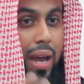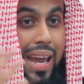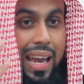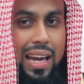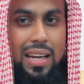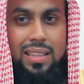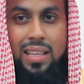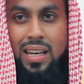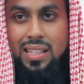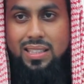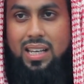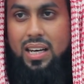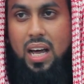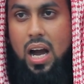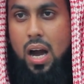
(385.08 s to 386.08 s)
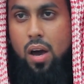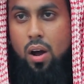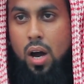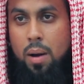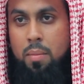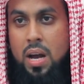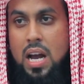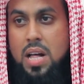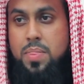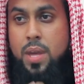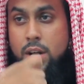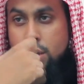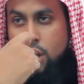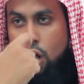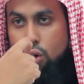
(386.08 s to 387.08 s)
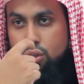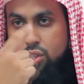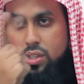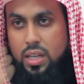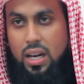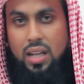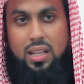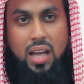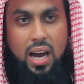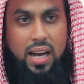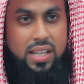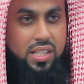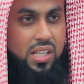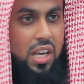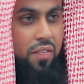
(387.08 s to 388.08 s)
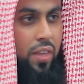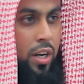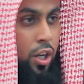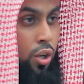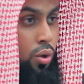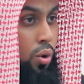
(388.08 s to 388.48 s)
to hear things that are haram. The nose that Allah has given